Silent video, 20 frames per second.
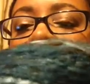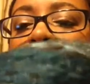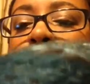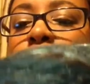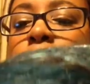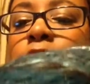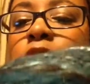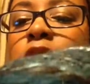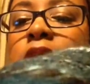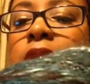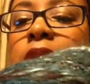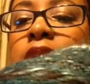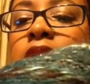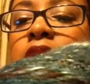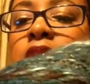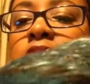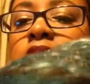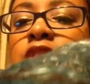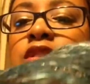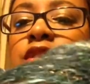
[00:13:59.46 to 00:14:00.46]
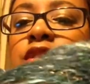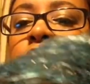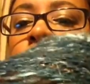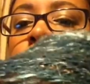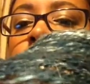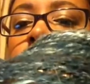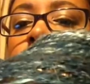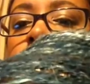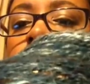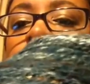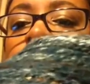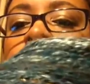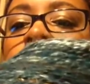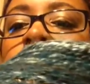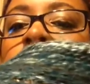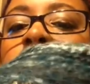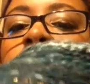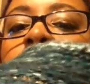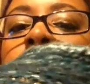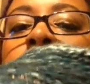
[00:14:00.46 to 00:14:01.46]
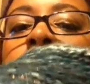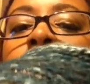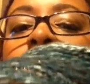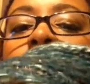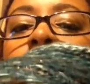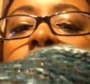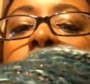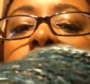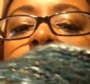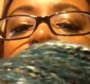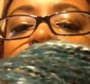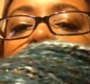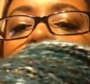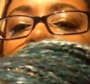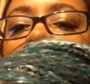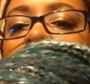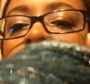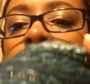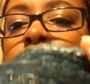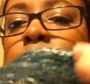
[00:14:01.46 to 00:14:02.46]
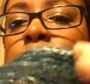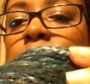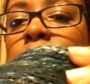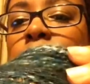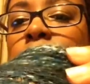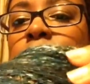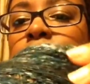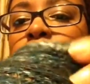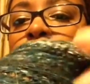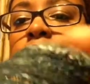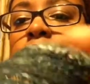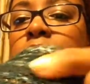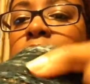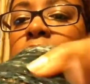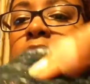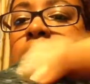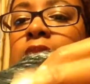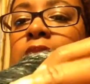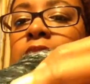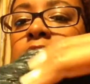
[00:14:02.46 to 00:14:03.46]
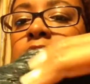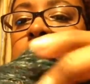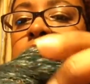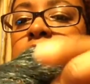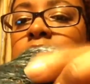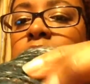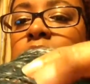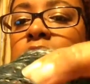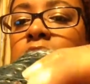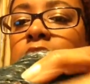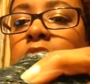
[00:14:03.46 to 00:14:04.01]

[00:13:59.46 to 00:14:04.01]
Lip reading: but more like a hunter green, chocolate browns, and